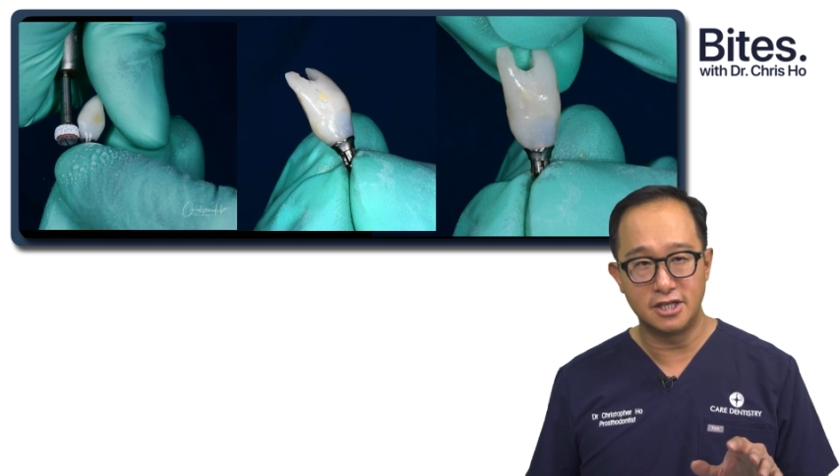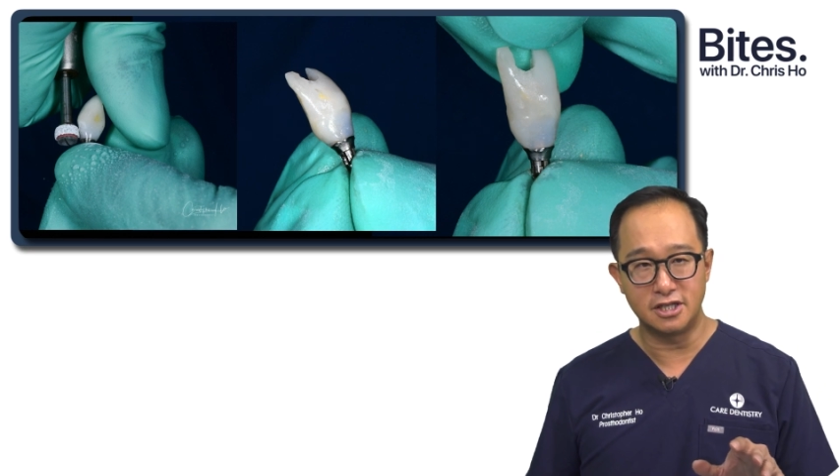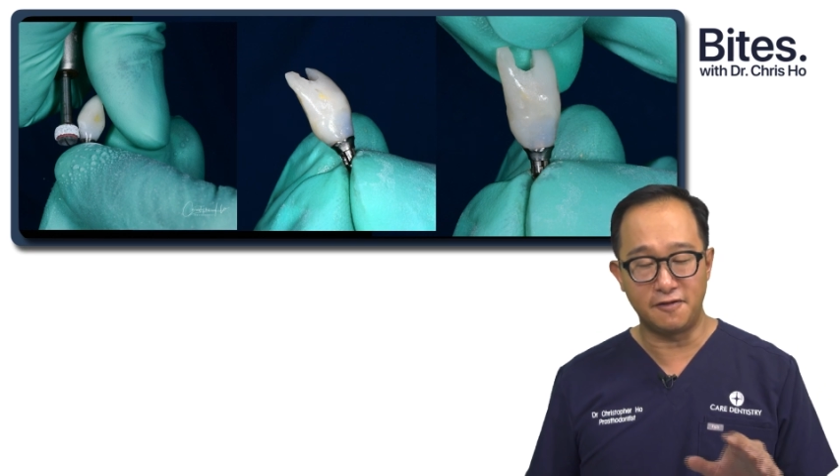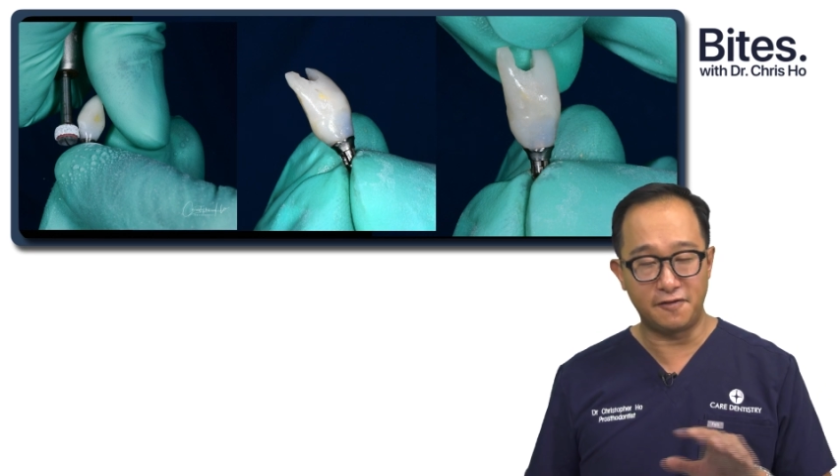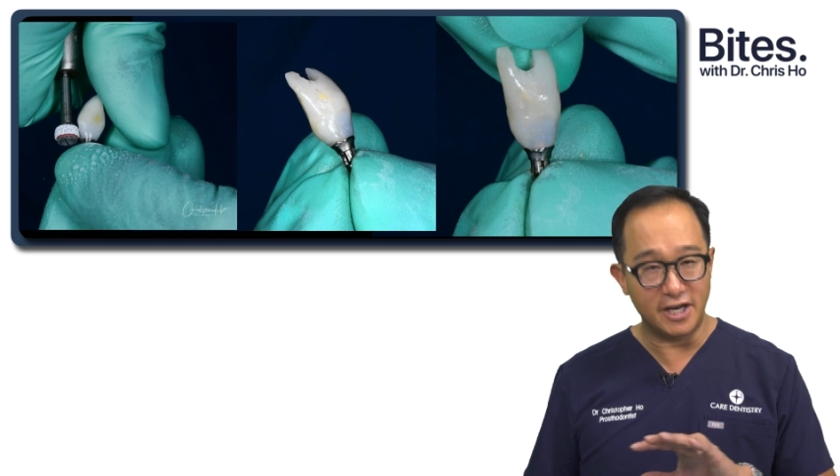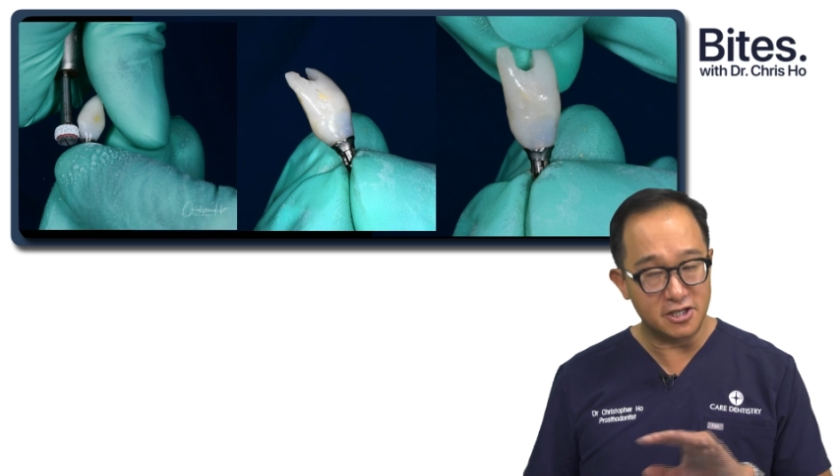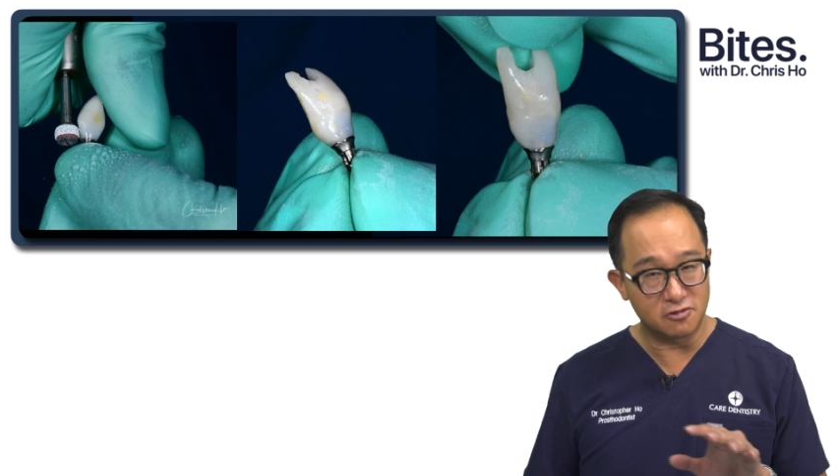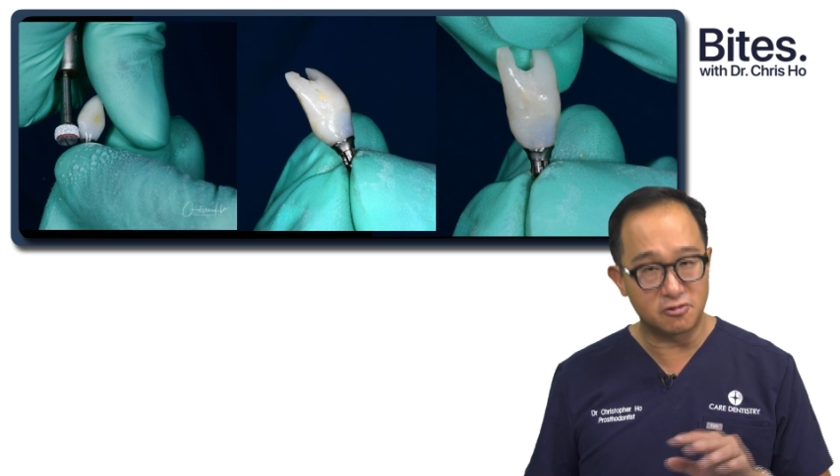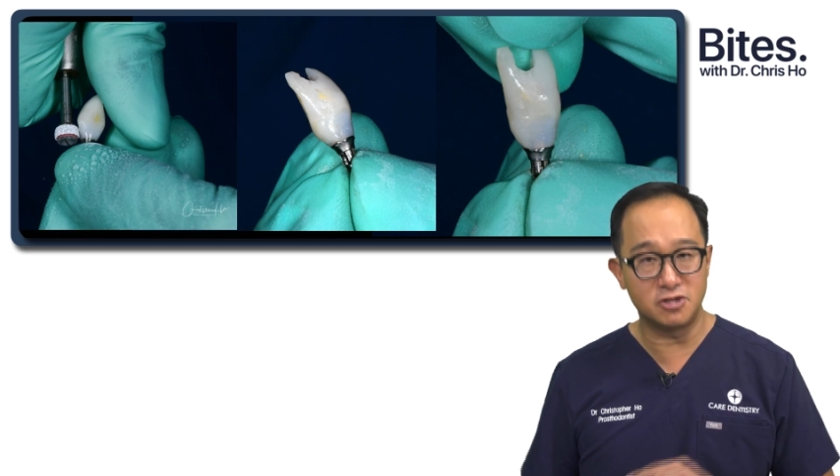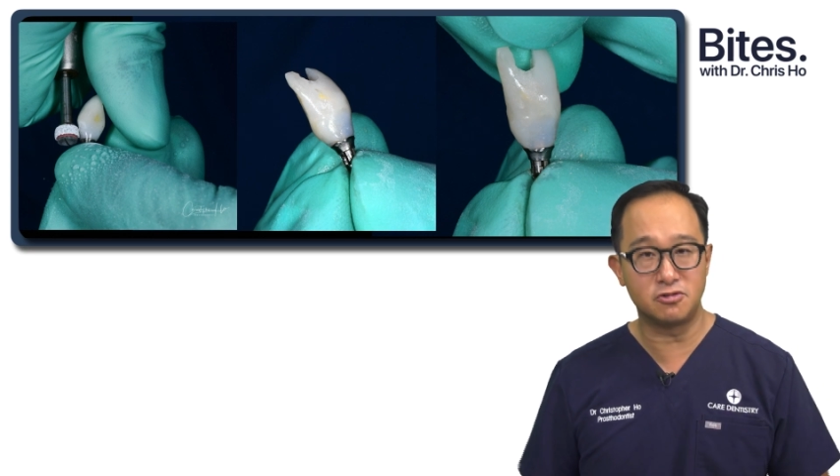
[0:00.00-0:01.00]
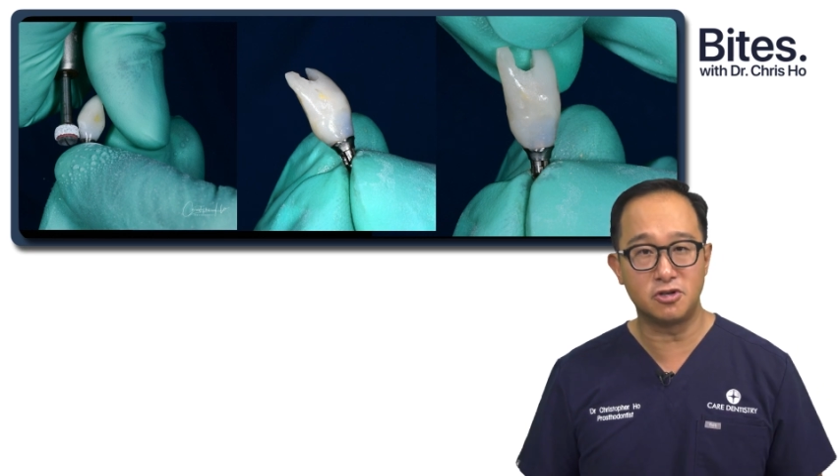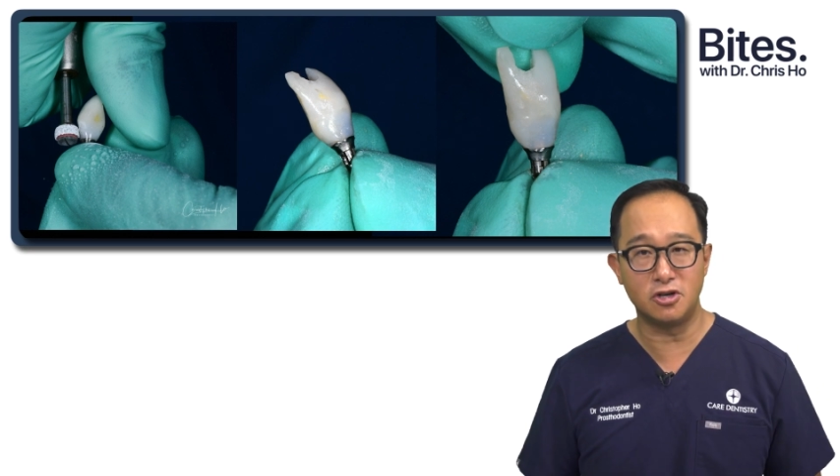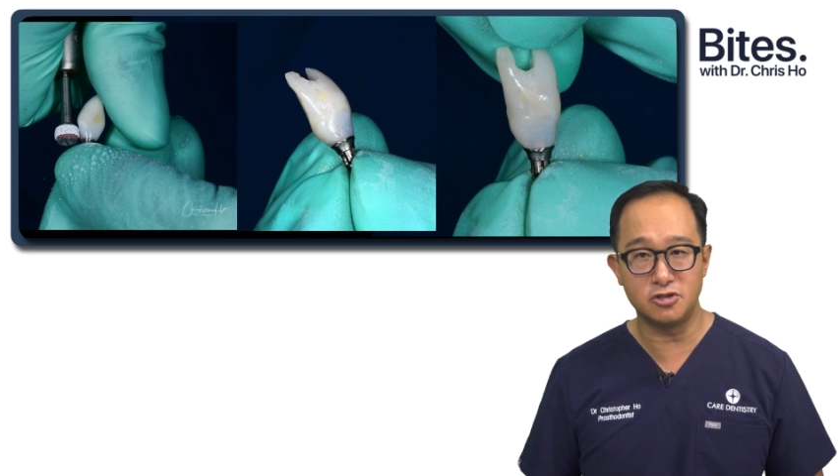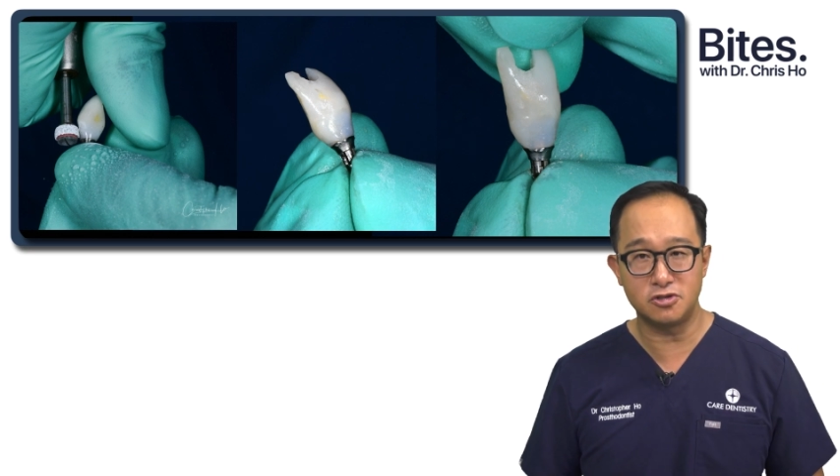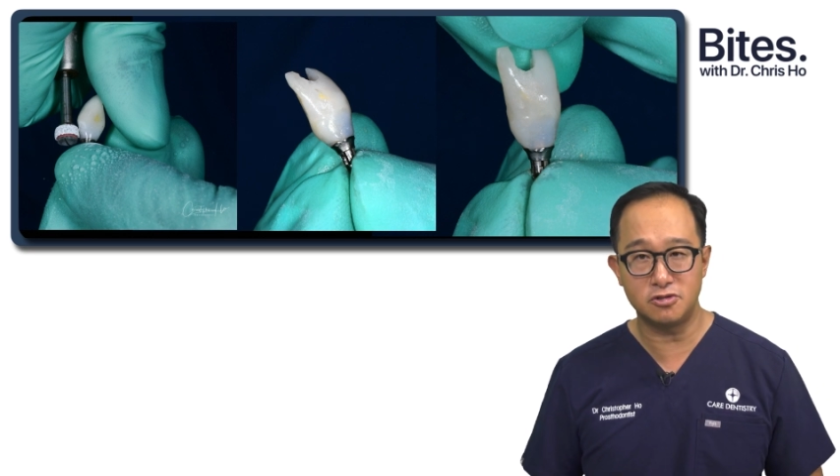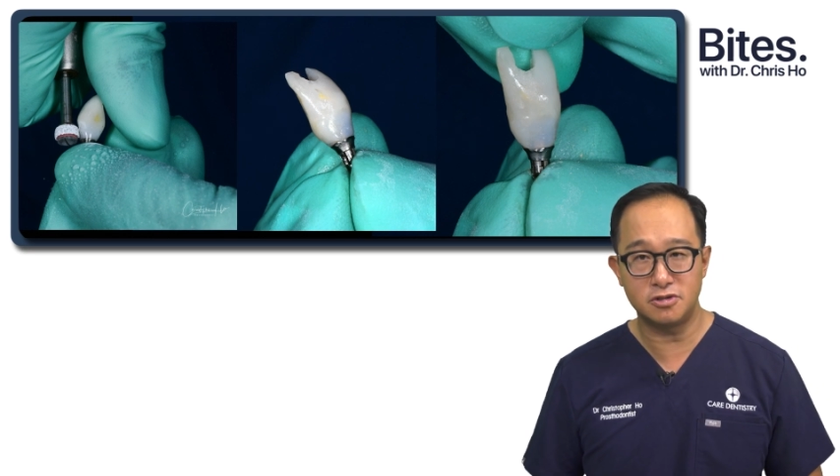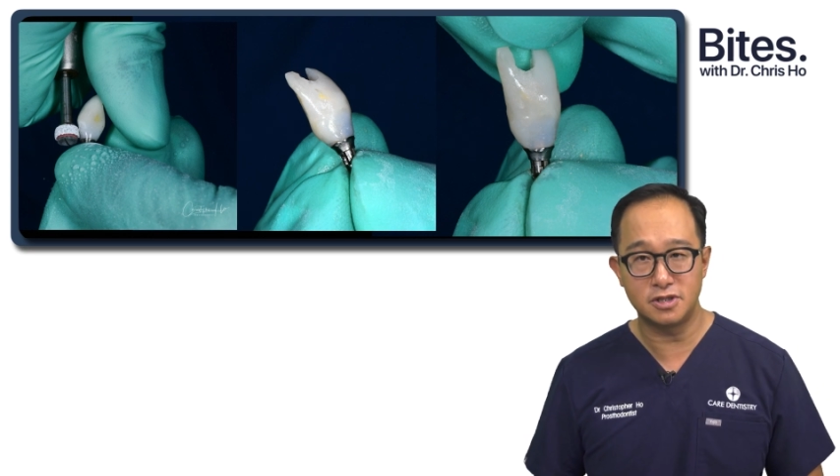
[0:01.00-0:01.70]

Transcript: the facial critical contour,